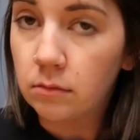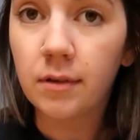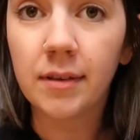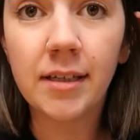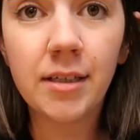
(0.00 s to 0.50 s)

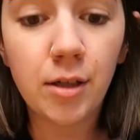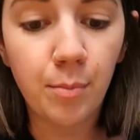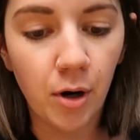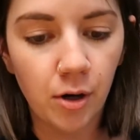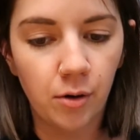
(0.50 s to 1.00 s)
this is the
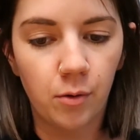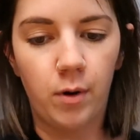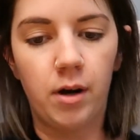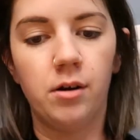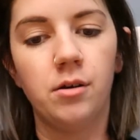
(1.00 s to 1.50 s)
part
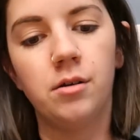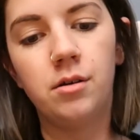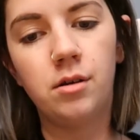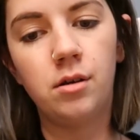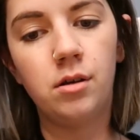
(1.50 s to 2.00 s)
where
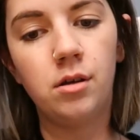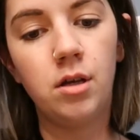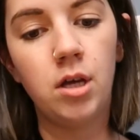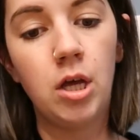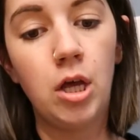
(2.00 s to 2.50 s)

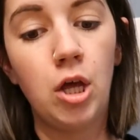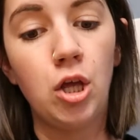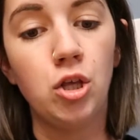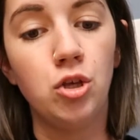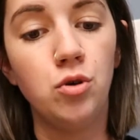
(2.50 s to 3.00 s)

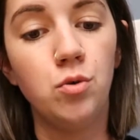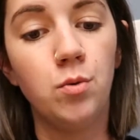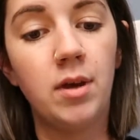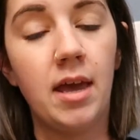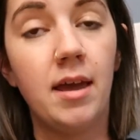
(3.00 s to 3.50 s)
you
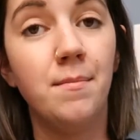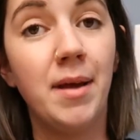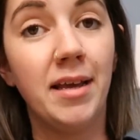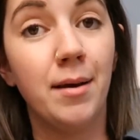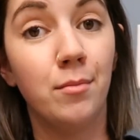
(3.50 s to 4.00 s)
can
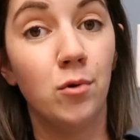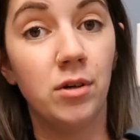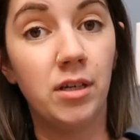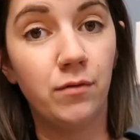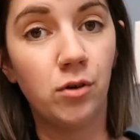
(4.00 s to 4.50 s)
make it more
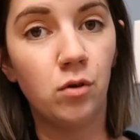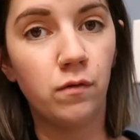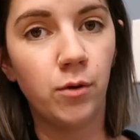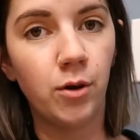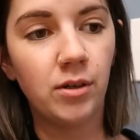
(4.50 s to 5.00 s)
difficult
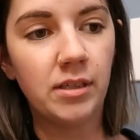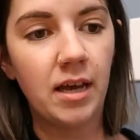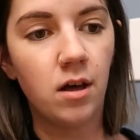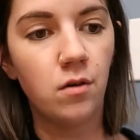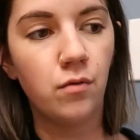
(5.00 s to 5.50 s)
for
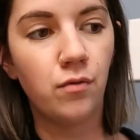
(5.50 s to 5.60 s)
yourself